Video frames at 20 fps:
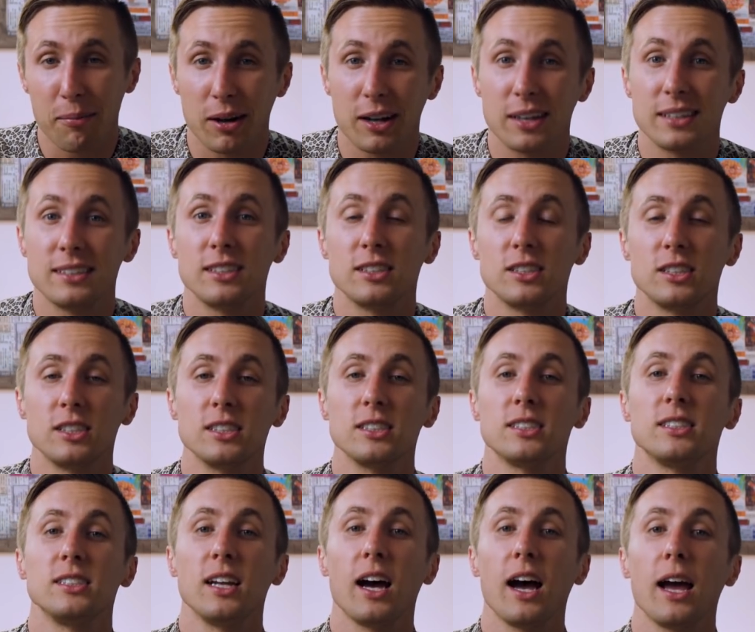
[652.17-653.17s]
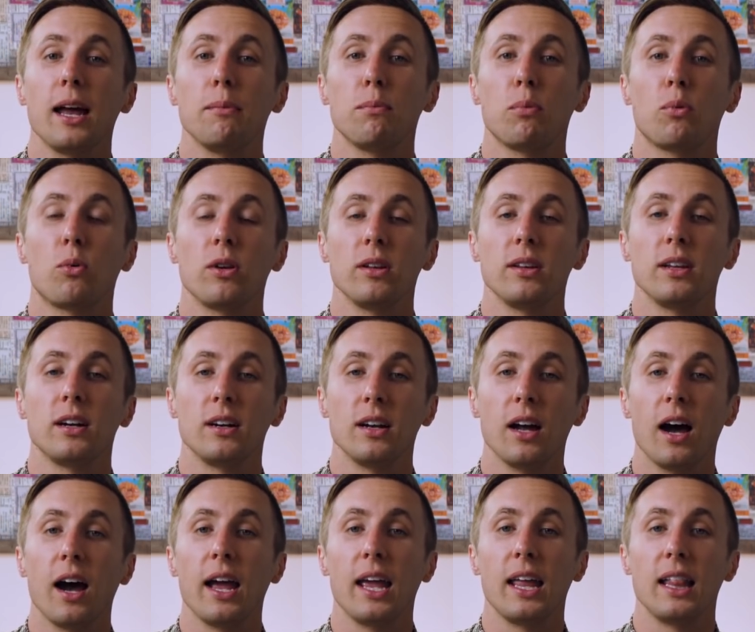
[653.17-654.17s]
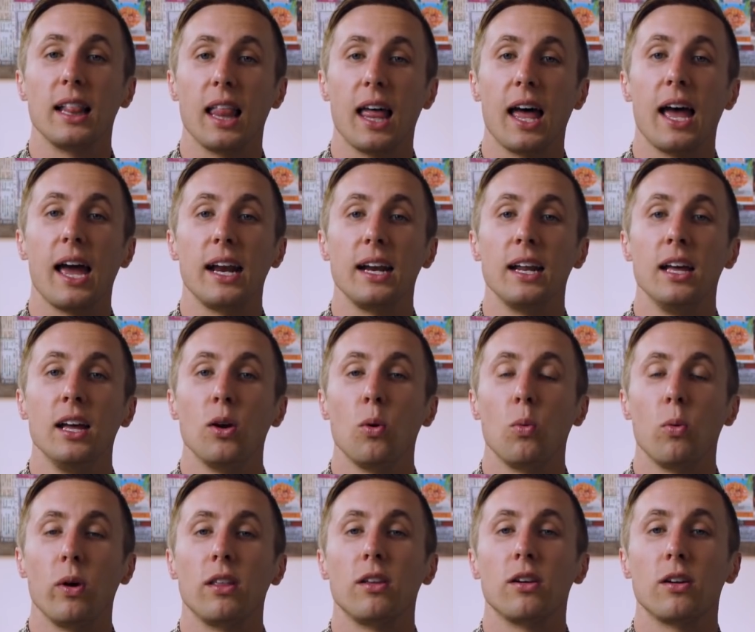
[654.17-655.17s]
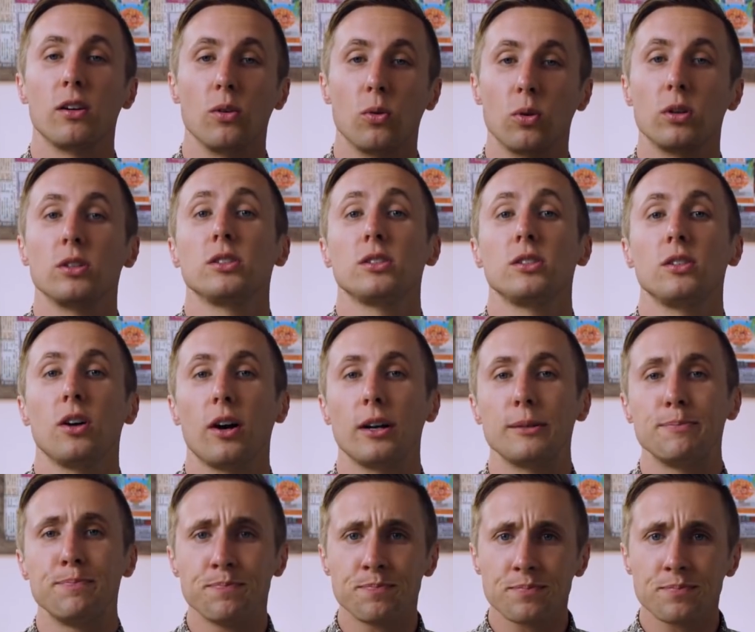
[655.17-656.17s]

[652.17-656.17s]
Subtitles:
Because they're just not important. They're not in line with your North Star.